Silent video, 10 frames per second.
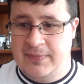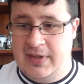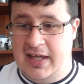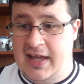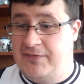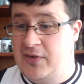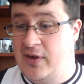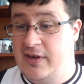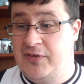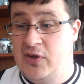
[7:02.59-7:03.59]

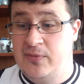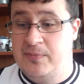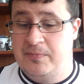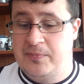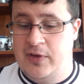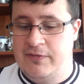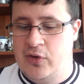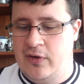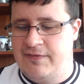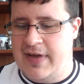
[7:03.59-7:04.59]
support. If
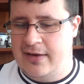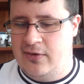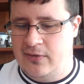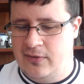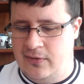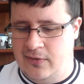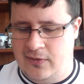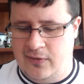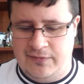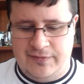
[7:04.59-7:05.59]
you're not a
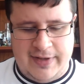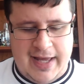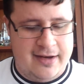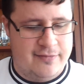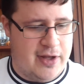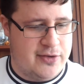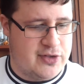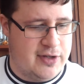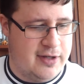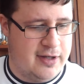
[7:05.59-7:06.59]
fan
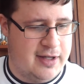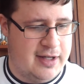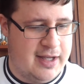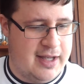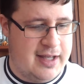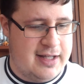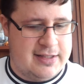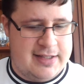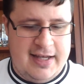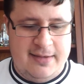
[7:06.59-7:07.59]
of any of those
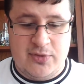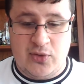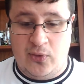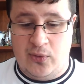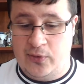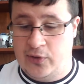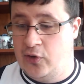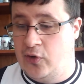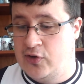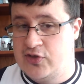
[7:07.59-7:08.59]

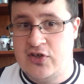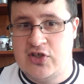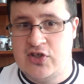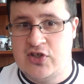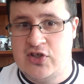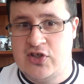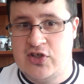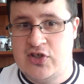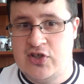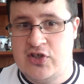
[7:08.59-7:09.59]
teams, or you're
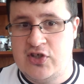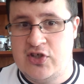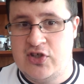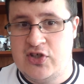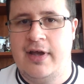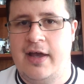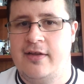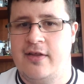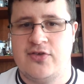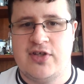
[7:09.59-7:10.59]
not associated
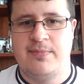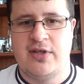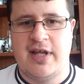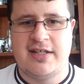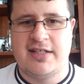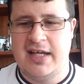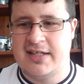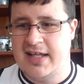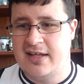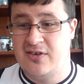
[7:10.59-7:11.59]
with any of those teams
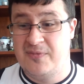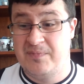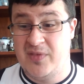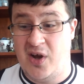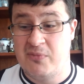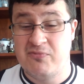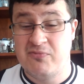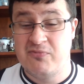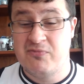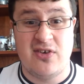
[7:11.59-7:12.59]
in that six, then
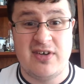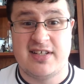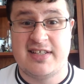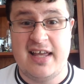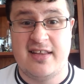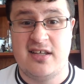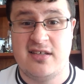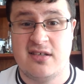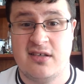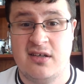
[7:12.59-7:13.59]
I'm really sorry to
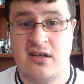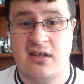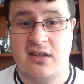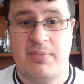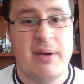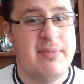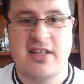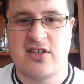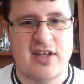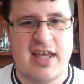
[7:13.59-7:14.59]
say this,
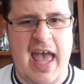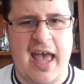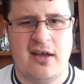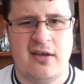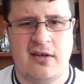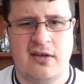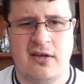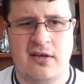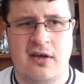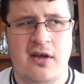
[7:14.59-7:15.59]
the Premier League doesn't care.